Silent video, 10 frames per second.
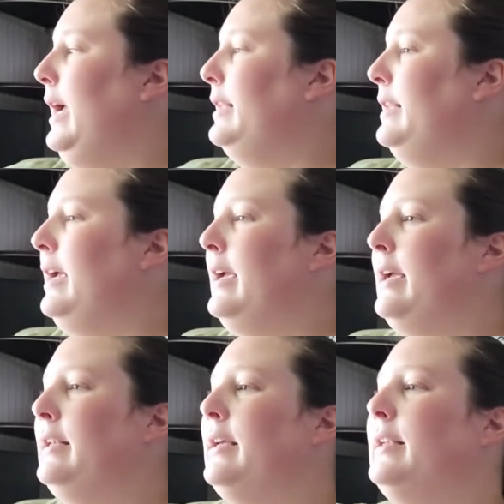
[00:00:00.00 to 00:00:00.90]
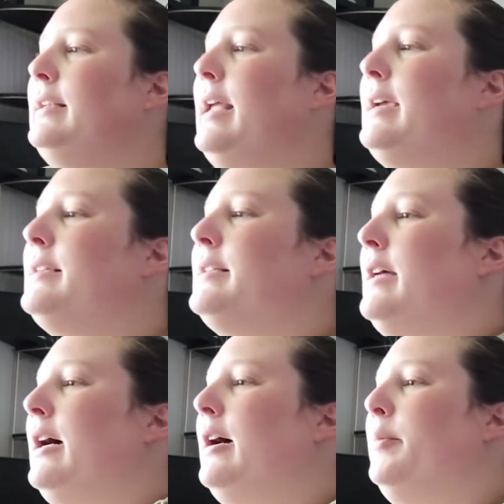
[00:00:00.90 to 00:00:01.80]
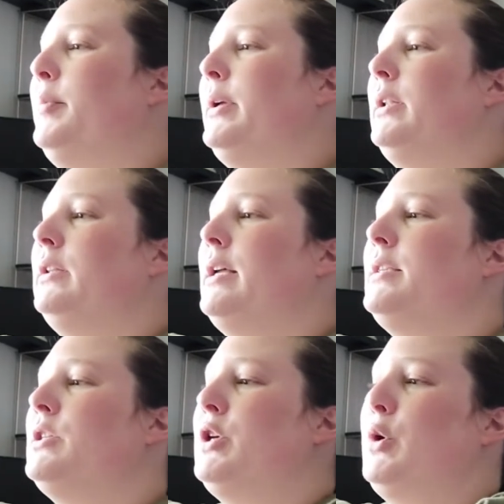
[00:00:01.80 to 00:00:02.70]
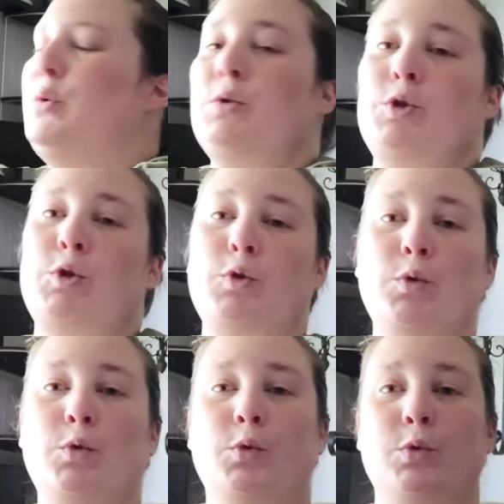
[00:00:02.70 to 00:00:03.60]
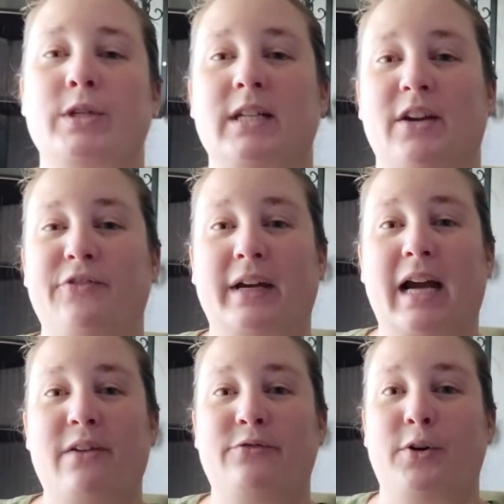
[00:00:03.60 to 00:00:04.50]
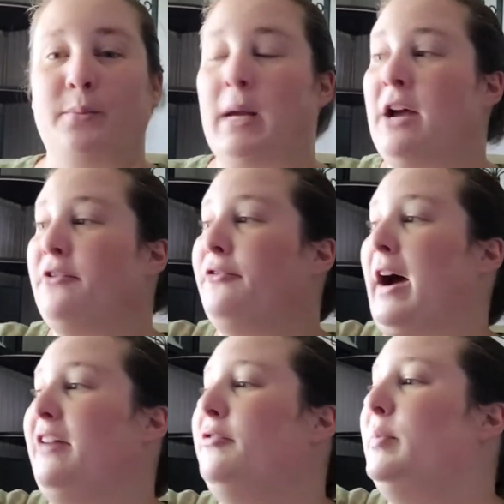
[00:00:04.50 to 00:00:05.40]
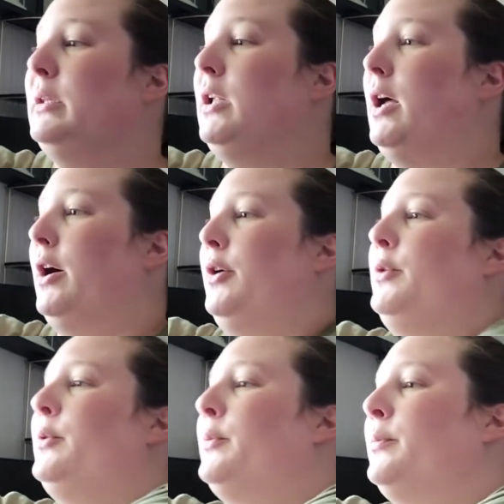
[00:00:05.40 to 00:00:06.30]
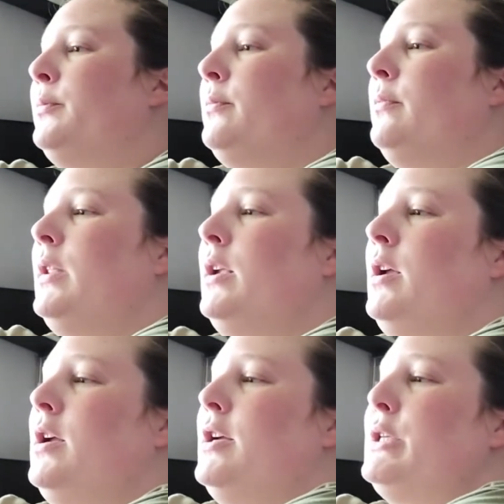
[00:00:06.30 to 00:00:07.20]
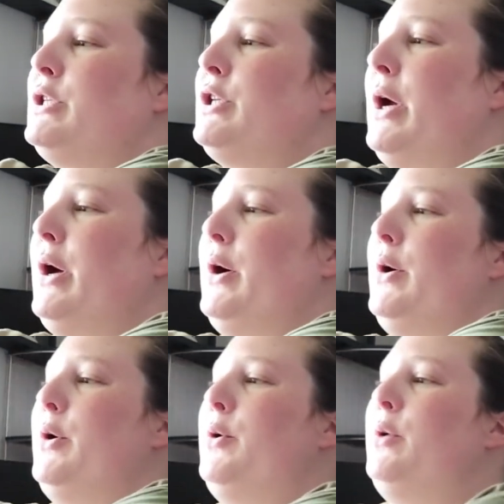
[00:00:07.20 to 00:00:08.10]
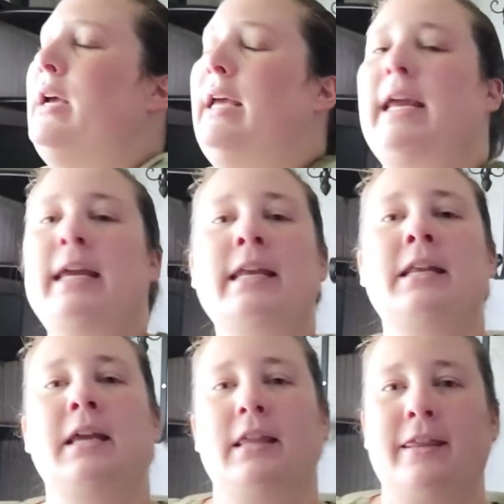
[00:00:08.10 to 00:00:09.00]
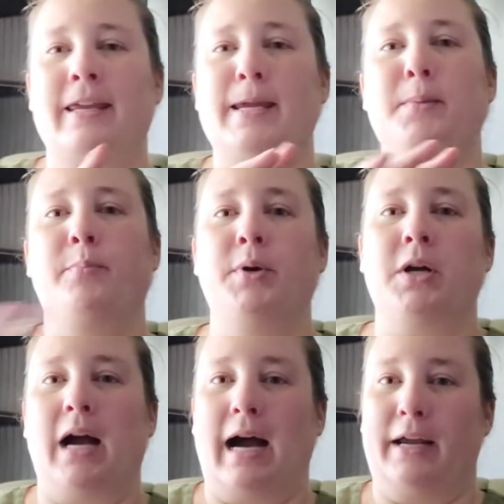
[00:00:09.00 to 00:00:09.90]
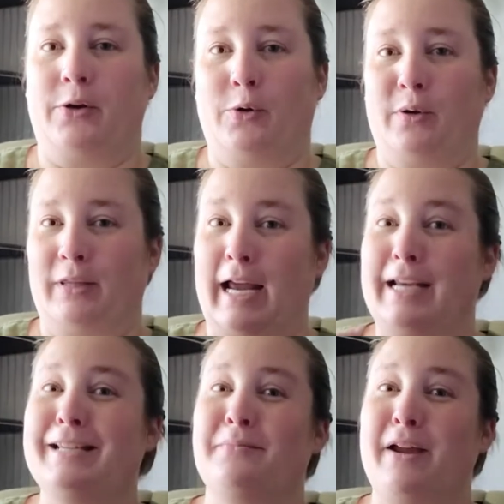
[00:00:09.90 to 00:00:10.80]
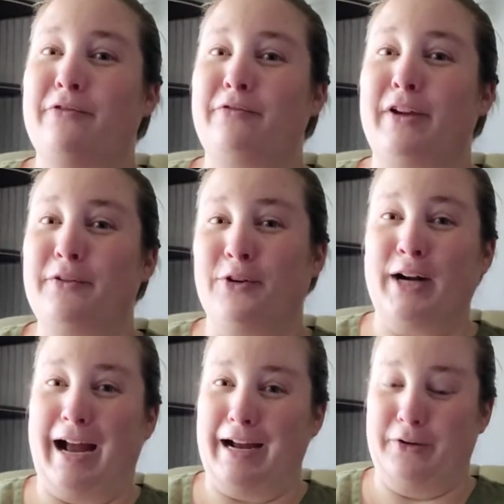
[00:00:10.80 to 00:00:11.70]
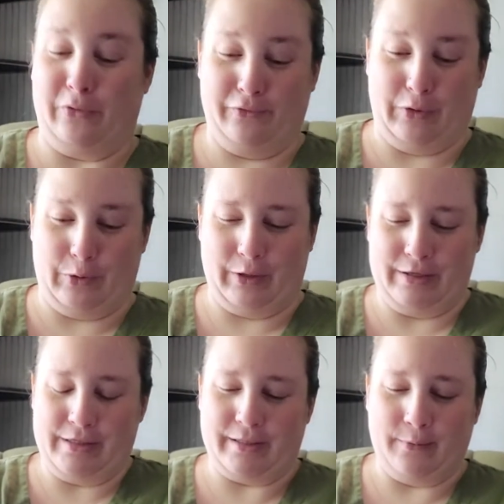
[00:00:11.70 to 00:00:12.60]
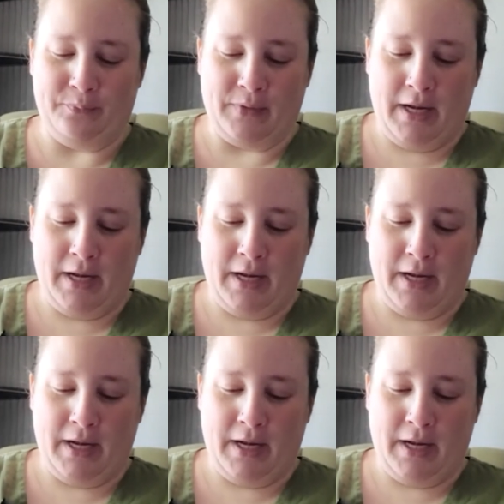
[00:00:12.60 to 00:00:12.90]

And then next up, let's go to stuff I got from Five Below. So in the book aisle, that is my favorite aisle, of course,